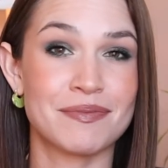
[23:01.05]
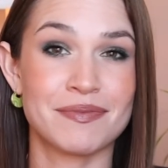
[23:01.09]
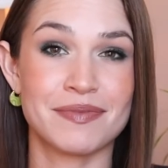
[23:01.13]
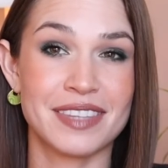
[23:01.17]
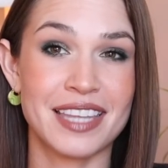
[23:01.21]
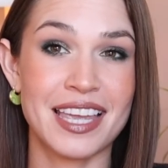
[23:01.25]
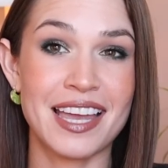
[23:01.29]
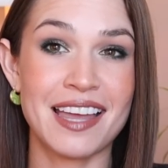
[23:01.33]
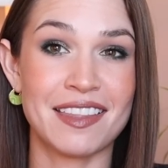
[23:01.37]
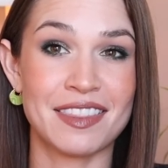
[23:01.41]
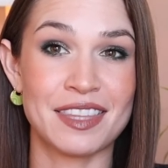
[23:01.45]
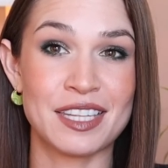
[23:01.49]

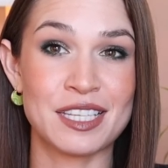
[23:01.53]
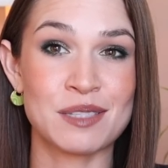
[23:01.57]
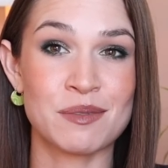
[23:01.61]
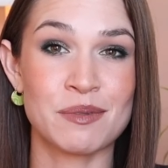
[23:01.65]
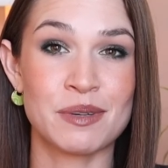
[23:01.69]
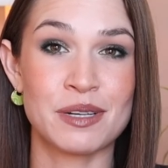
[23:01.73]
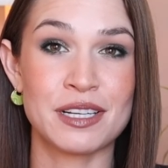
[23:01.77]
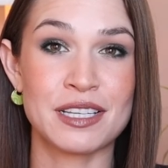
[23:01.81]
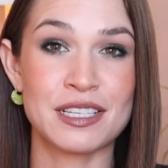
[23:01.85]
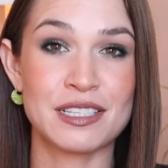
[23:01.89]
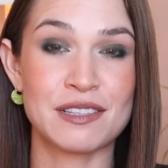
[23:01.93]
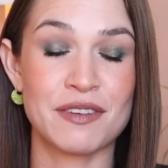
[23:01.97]
yeah, this
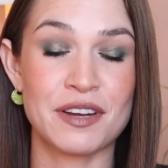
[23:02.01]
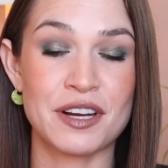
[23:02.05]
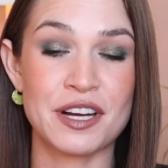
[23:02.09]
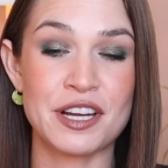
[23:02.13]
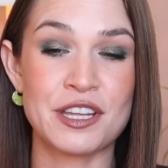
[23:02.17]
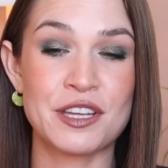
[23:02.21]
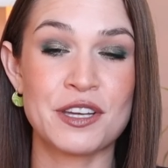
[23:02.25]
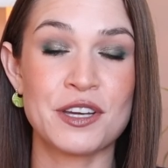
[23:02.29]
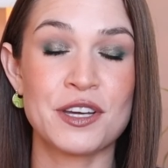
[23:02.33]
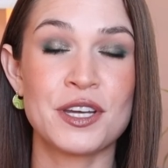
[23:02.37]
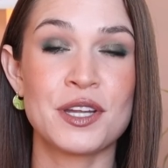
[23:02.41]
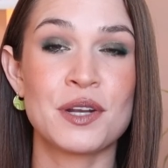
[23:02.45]
one is very
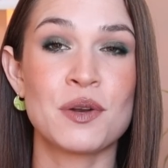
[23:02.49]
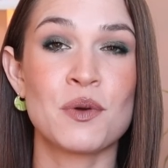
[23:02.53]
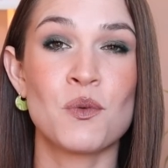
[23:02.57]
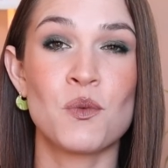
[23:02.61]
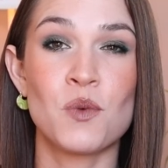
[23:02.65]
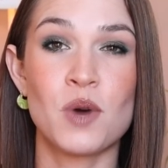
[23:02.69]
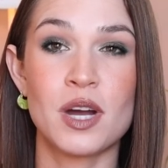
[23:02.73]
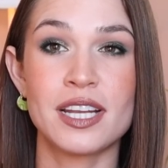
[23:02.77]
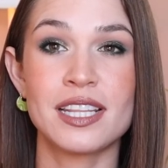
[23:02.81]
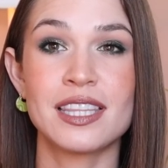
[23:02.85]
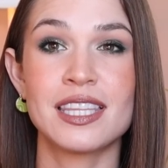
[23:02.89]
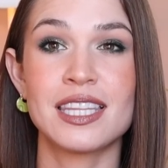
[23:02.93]
good.
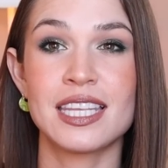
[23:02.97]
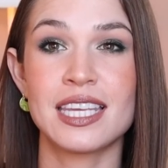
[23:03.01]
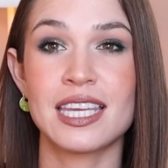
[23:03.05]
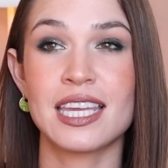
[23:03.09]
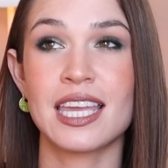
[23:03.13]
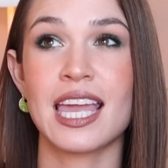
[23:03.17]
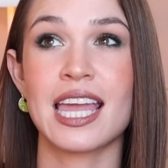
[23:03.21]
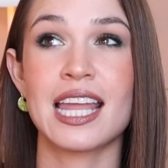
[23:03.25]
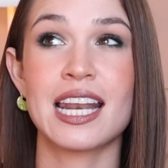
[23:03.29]
One thing,